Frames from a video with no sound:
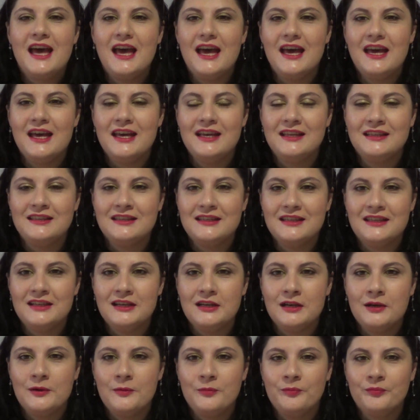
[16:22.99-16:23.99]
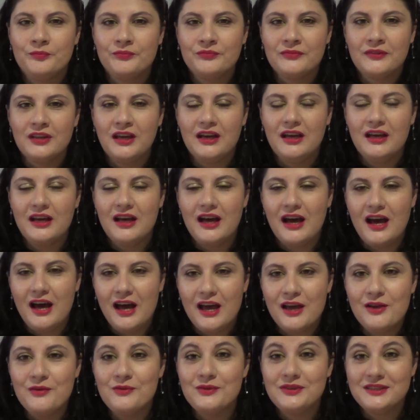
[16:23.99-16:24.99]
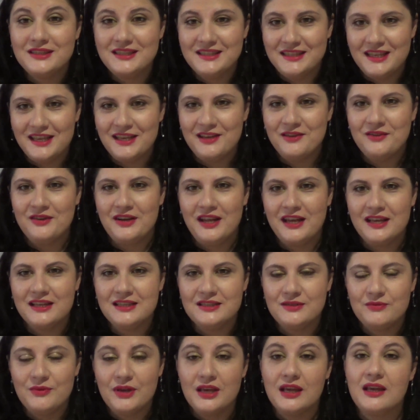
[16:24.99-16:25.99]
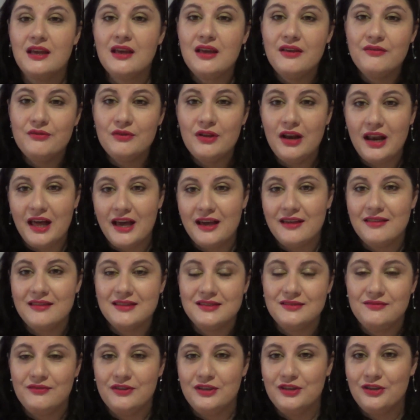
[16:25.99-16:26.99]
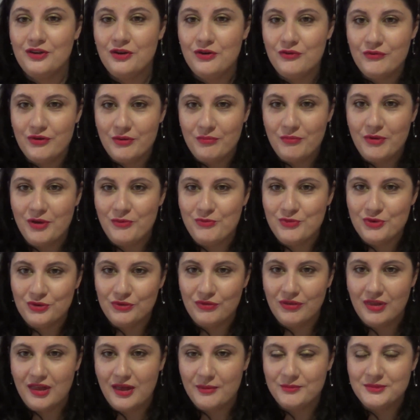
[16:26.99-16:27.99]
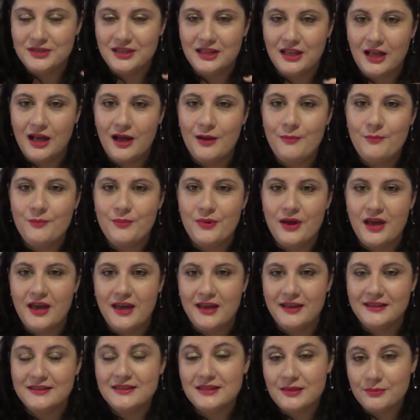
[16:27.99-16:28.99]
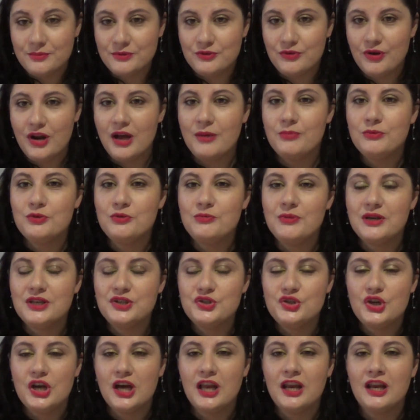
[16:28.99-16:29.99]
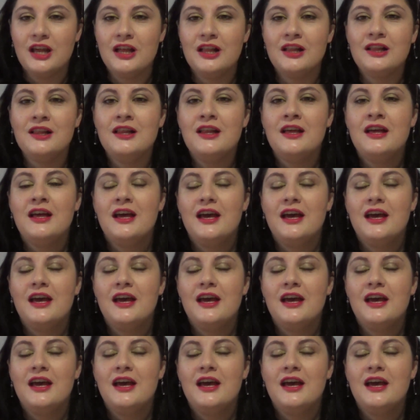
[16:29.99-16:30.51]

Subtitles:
And I will see you next week. If you like this video, remember to thumbs it up and subscribe to my channel.